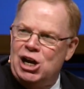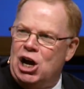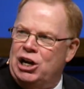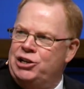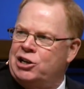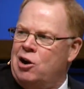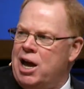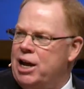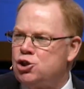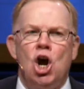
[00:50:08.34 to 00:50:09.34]
unto
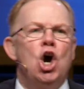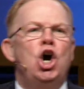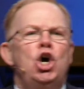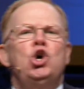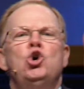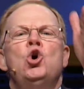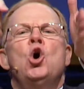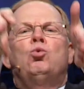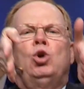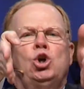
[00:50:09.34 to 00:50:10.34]
Christ, who
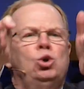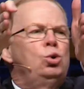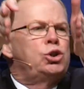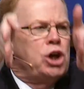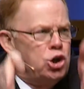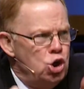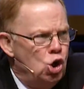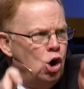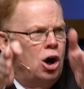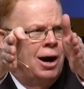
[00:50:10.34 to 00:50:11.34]
rules
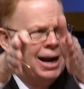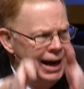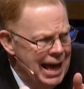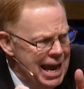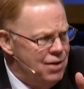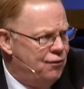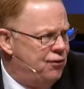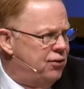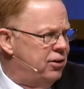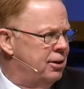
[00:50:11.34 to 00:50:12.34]
your
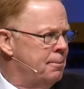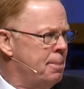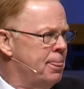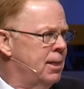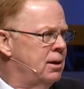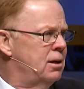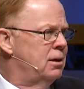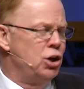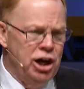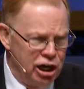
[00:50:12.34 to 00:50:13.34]
life.
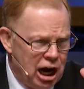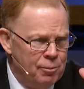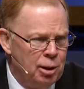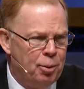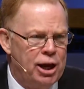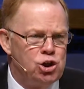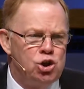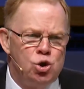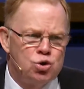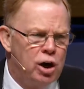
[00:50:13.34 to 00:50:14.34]
You need to come to the place that
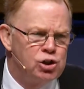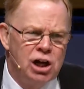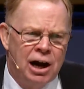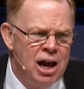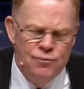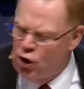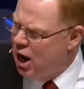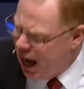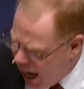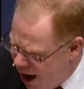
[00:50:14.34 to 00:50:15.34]
you trust God for
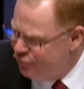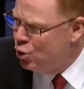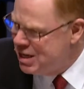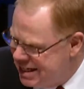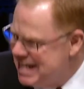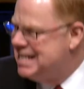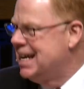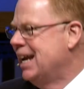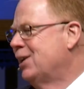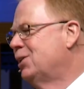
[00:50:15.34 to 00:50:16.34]
every
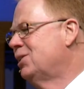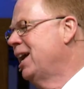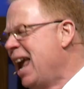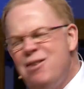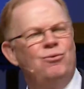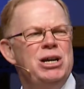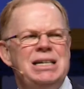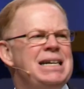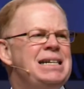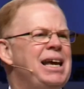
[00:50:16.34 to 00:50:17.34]
detail every
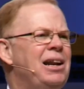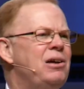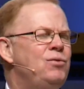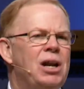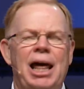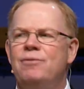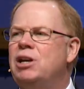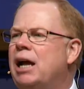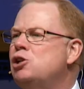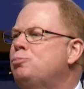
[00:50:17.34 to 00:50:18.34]
detail of your life. Can
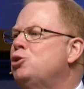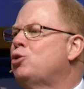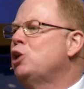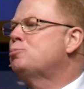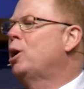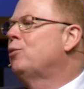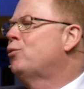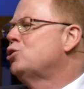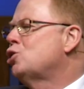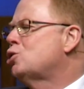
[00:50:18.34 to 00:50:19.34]
I just be transparent
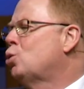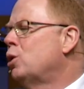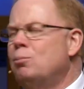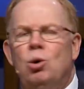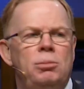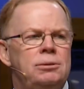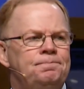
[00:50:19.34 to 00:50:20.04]
for just a quick moment?